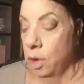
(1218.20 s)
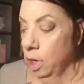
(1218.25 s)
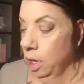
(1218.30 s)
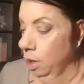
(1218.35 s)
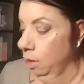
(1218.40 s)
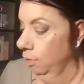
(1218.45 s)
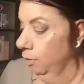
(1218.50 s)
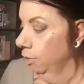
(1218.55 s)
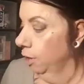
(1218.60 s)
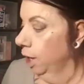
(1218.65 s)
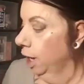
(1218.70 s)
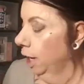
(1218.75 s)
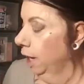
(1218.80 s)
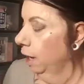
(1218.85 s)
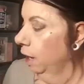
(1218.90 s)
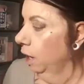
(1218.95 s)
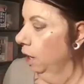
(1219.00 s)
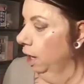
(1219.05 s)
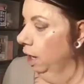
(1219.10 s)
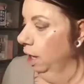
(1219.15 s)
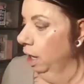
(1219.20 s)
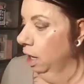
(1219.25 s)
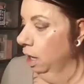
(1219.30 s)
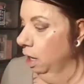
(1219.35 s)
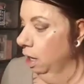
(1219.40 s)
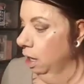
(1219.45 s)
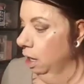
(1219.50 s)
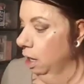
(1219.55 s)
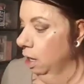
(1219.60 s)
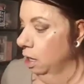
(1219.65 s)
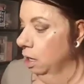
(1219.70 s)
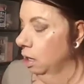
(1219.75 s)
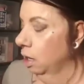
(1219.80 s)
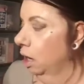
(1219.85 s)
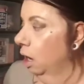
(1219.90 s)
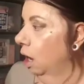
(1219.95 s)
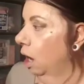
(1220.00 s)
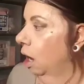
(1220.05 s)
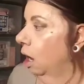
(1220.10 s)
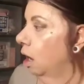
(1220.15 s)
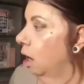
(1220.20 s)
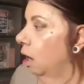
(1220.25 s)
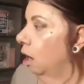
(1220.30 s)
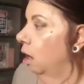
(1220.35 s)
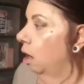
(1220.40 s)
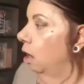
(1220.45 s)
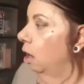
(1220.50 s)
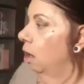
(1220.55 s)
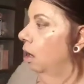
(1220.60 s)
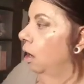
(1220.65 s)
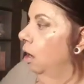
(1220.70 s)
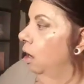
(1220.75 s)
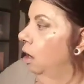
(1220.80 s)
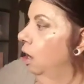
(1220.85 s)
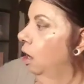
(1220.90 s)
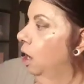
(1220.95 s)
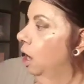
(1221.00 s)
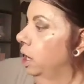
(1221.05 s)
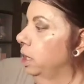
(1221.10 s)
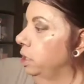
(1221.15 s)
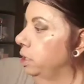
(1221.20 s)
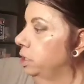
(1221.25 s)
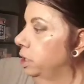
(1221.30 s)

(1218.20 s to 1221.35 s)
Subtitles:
Alright, and I